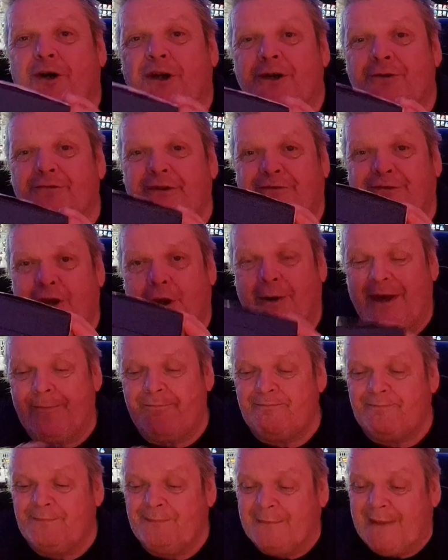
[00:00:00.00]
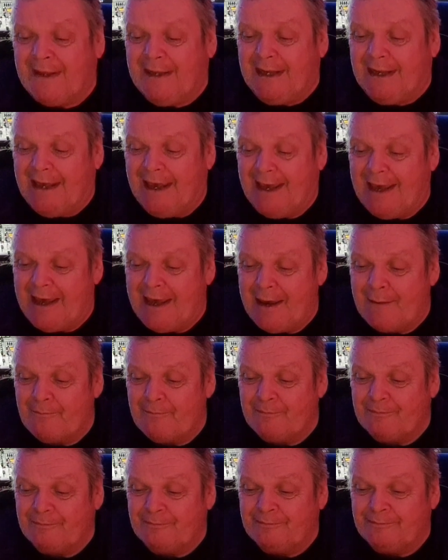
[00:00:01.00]
not going to review it.
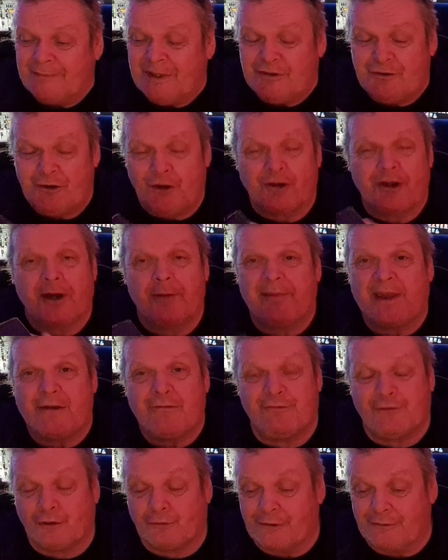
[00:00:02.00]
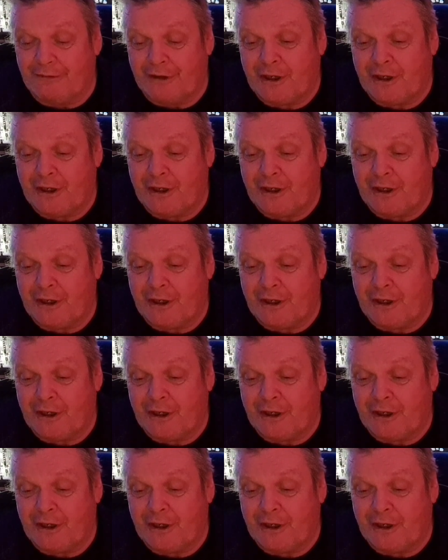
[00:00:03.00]
Um, it's not going to be a full